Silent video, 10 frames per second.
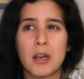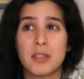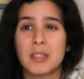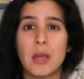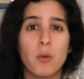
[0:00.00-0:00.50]

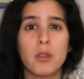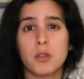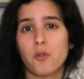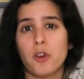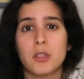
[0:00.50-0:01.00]
stay with
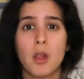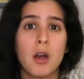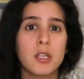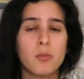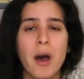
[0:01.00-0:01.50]
us for as
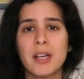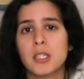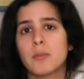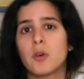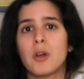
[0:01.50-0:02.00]
long as
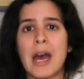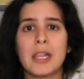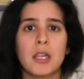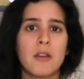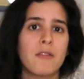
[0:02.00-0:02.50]
possible
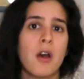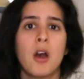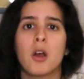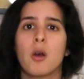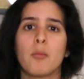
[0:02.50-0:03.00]
and live
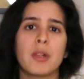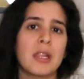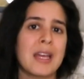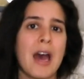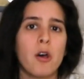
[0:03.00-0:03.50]

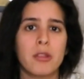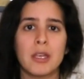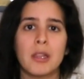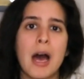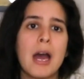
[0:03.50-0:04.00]
completely
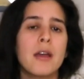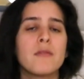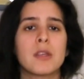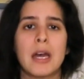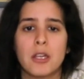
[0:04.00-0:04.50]
healthy
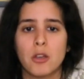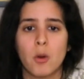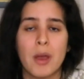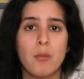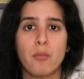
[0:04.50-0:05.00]
lives and,
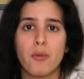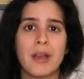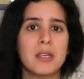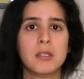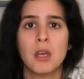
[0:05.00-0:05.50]

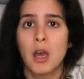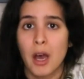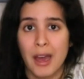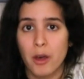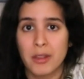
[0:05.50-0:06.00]
embrace
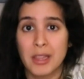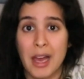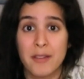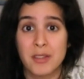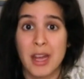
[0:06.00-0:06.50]
a healthy
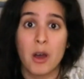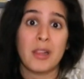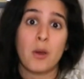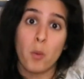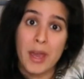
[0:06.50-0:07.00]

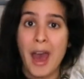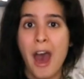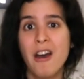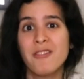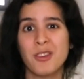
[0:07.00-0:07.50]
lifestyle like we
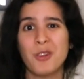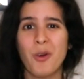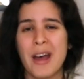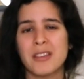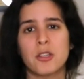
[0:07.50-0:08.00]
have,
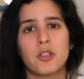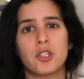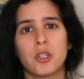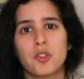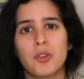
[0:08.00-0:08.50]
as their
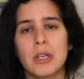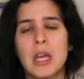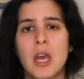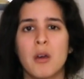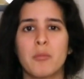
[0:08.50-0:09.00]

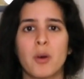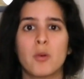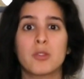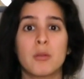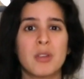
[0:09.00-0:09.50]
children.
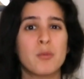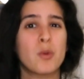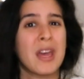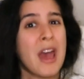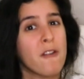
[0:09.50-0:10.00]
But sometimes
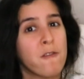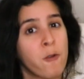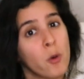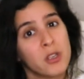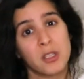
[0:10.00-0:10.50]
we can't
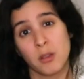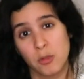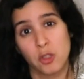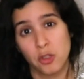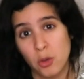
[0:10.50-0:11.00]
force
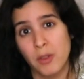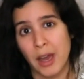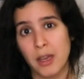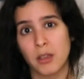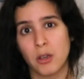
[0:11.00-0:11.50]
them to do
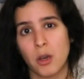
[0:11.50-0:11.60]
that,